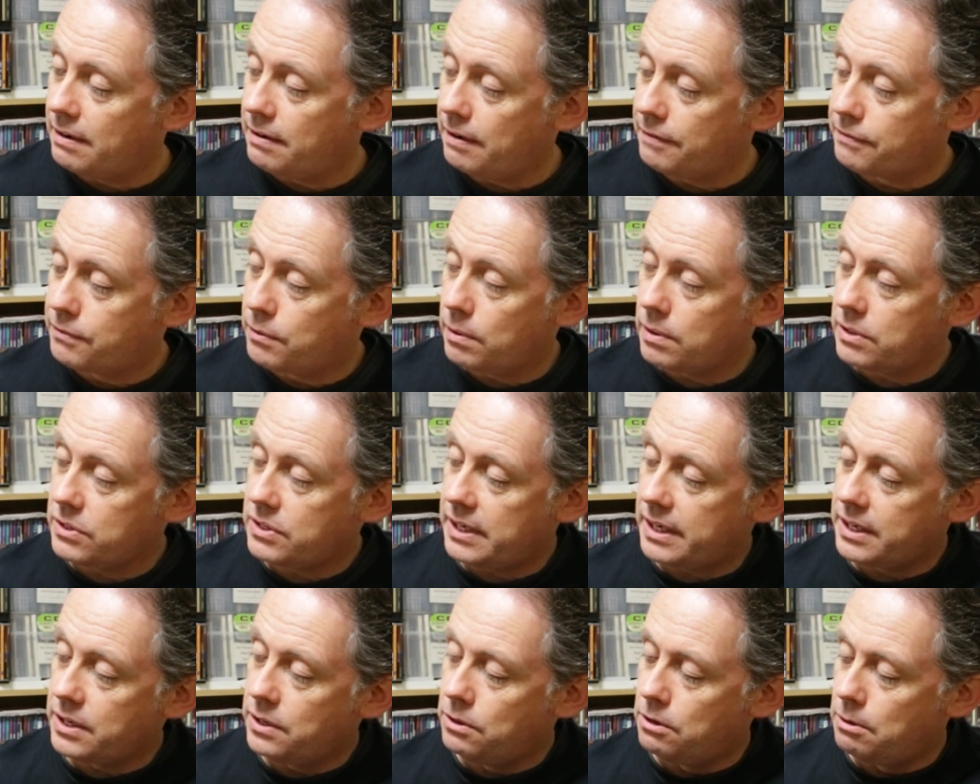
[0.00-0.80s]
of course
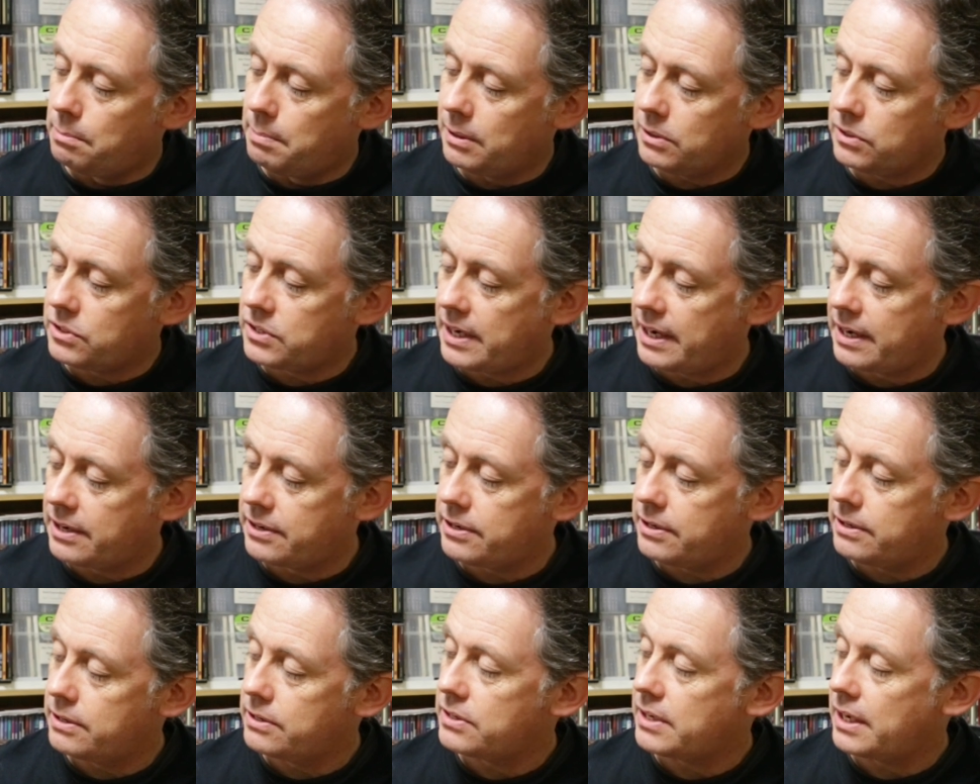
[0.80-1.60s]
I knew about
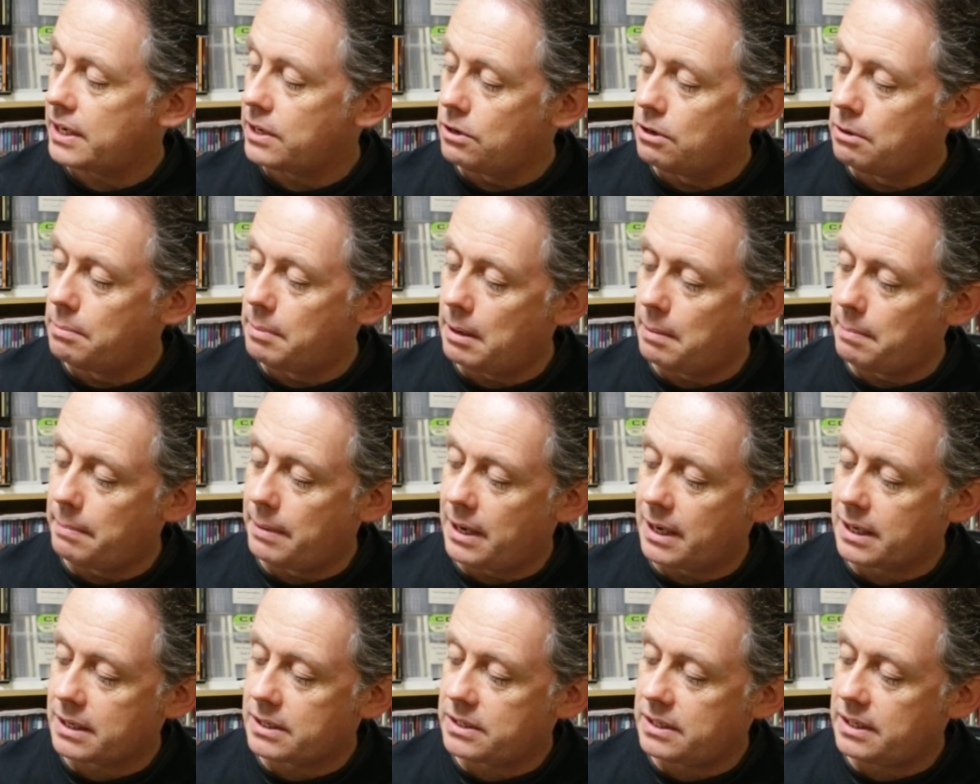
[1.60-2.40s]
Santers, I knew about
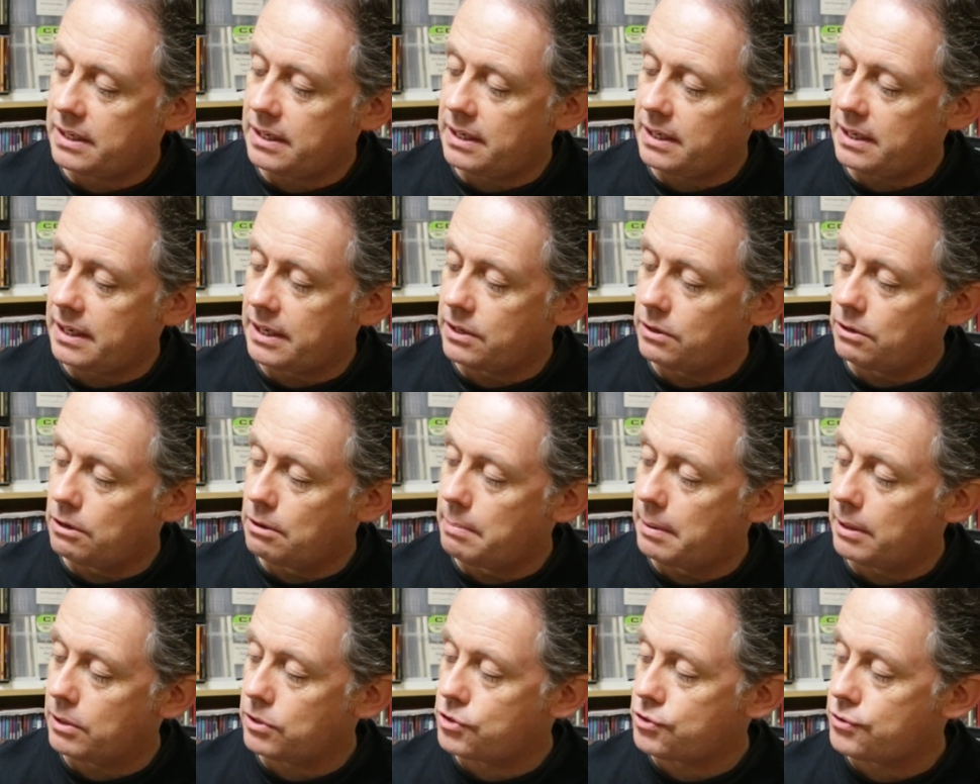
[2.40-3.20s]
Moxy, I knew
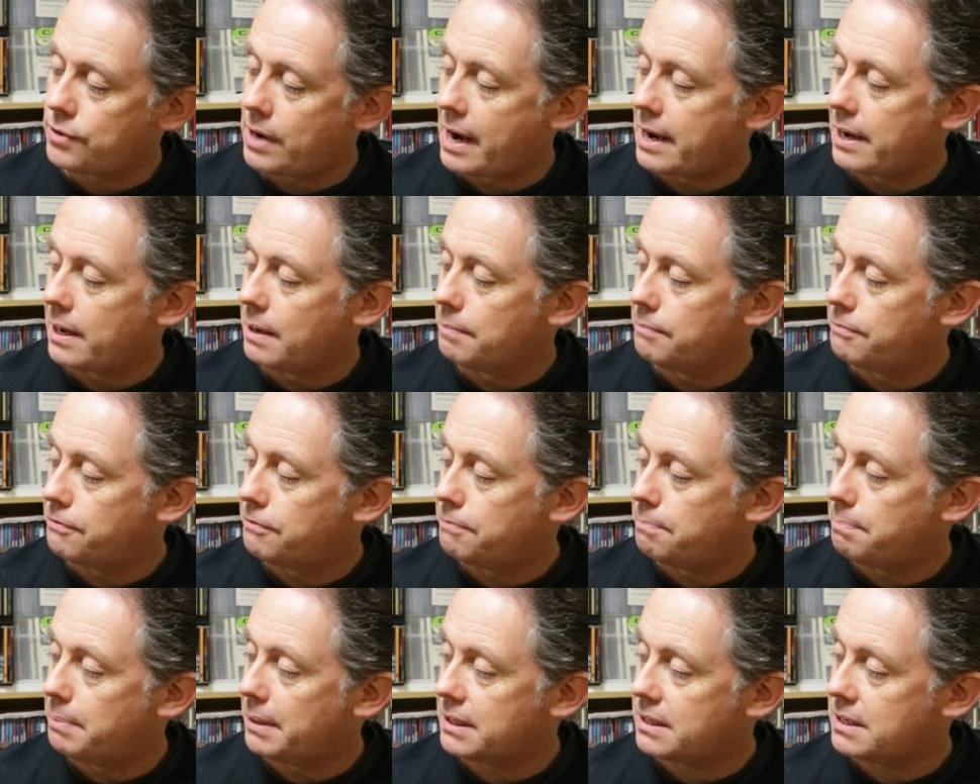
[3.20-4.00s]
about
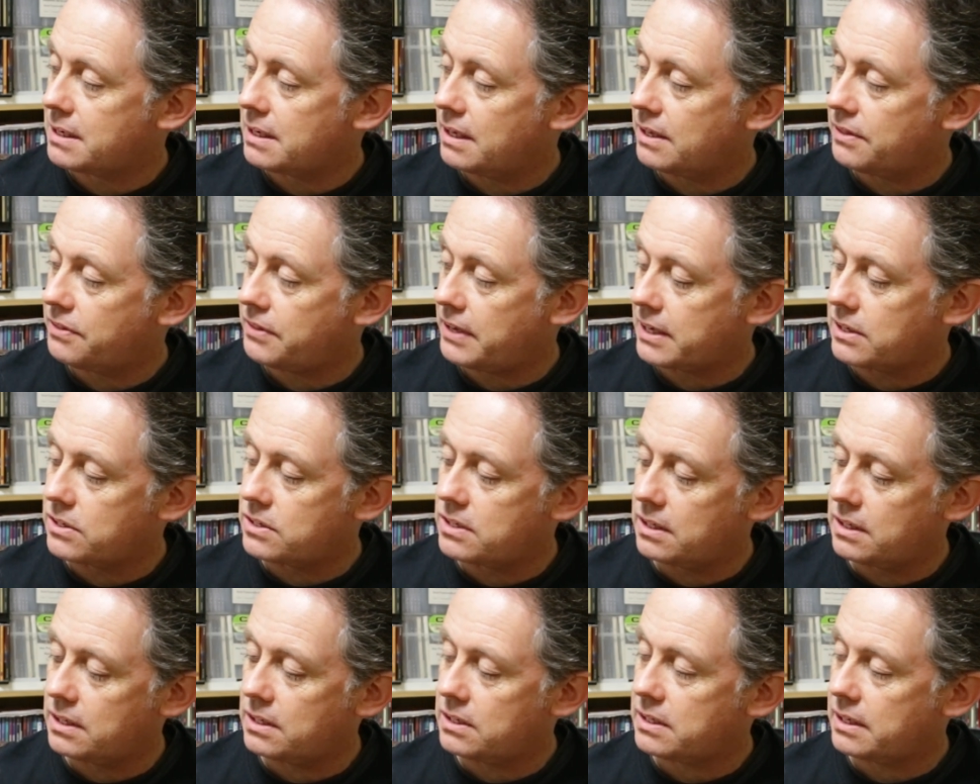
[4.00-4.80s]
Triumph, but thanks
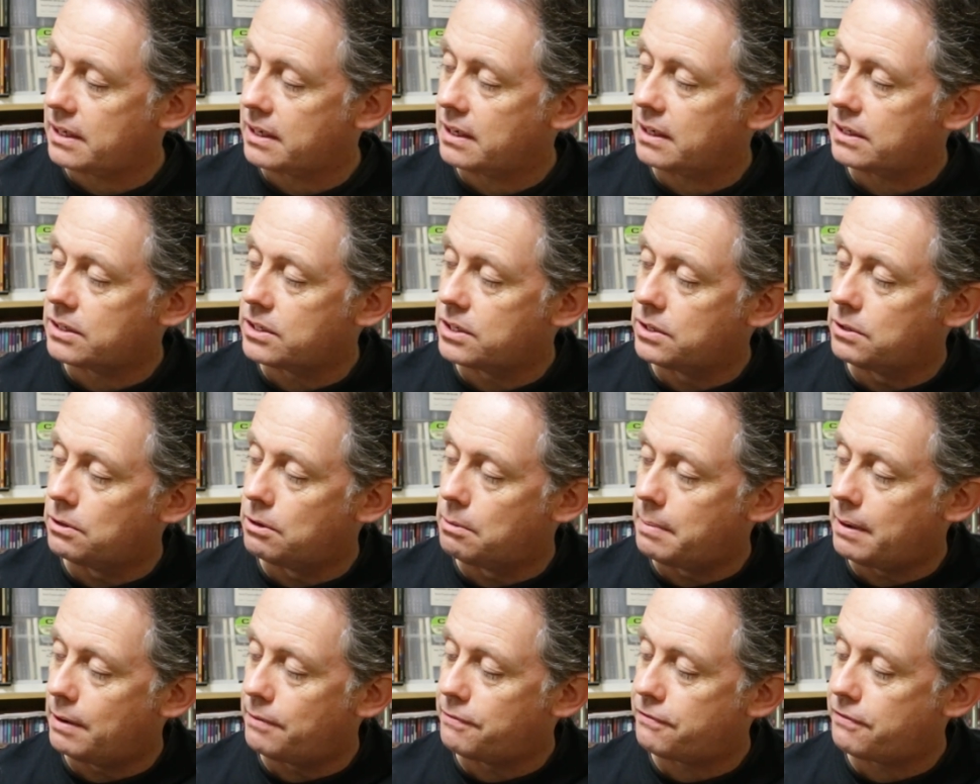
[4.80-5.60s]
to this I got to know
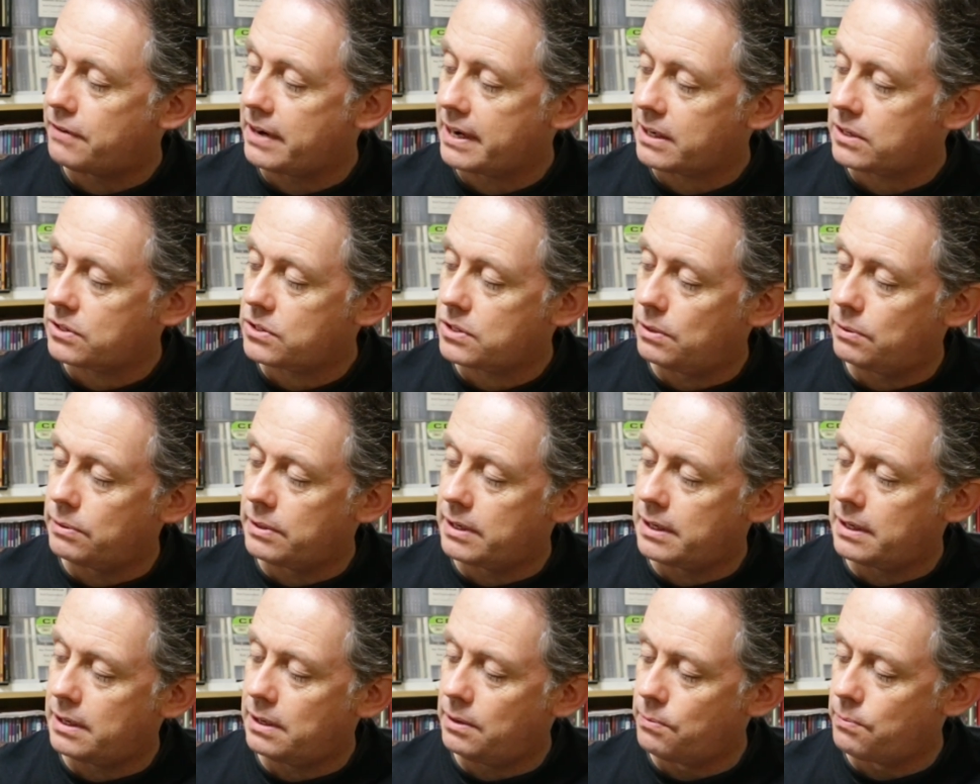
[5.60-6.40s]
about Frank
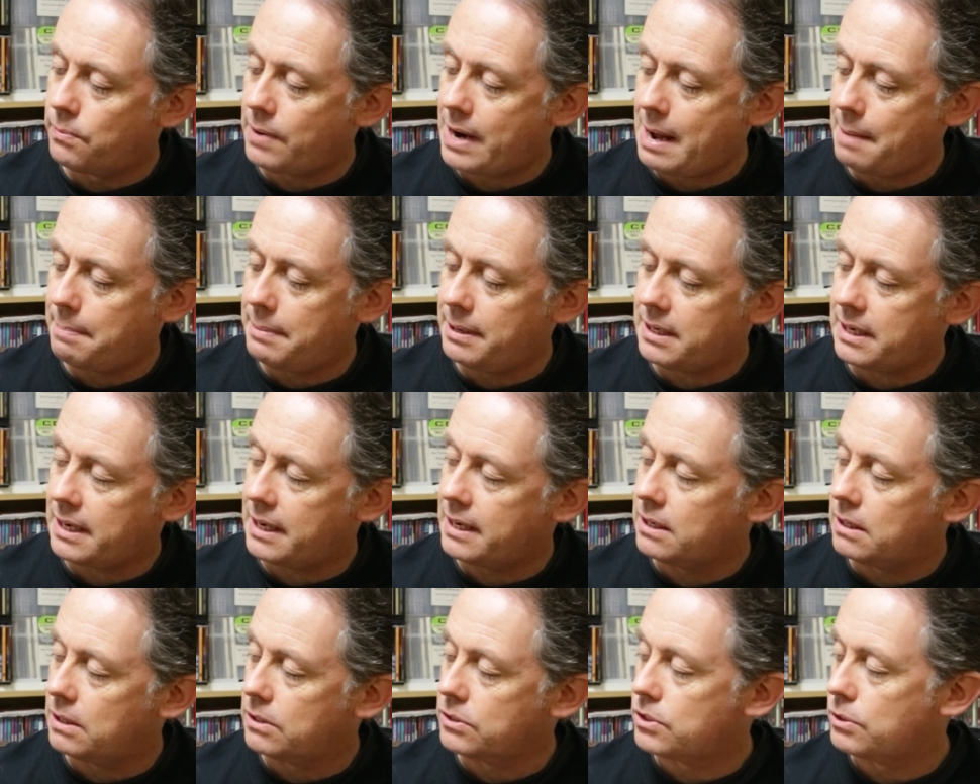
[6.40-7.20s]
Soda, Rabbit,
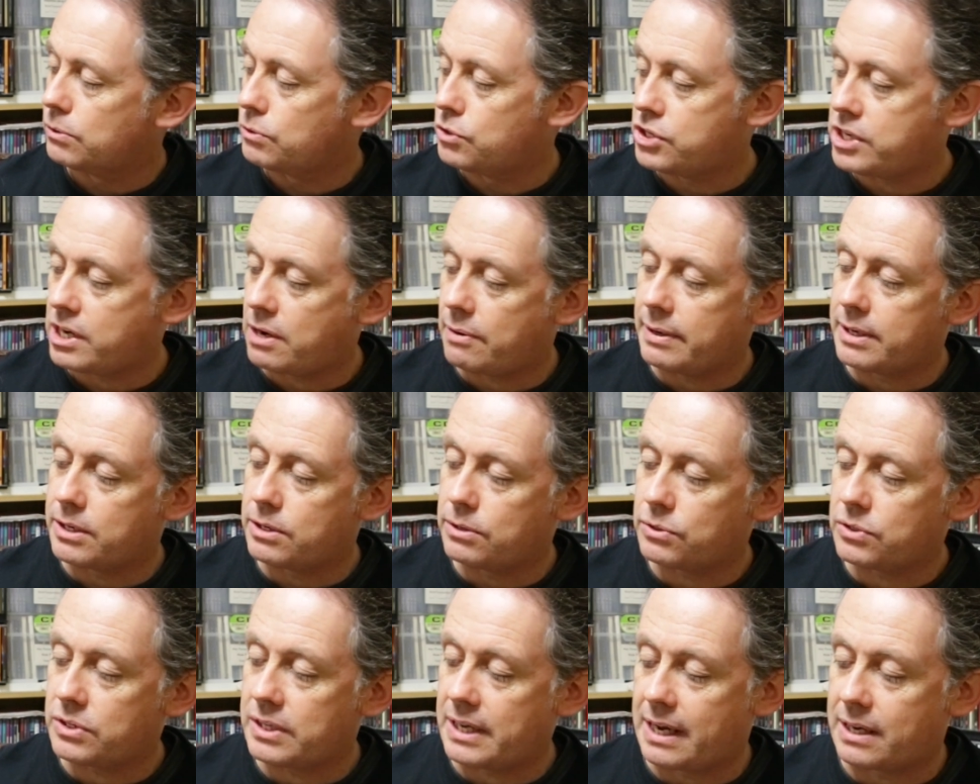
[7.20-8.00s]
and also Jerry
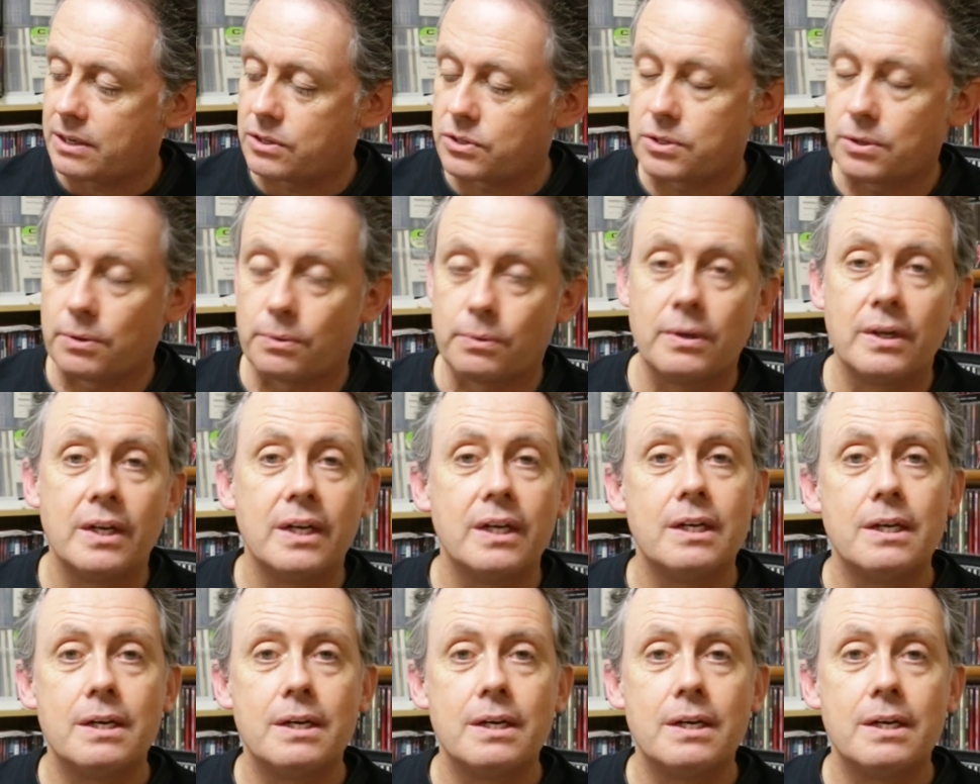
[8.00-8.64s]
Doucette, so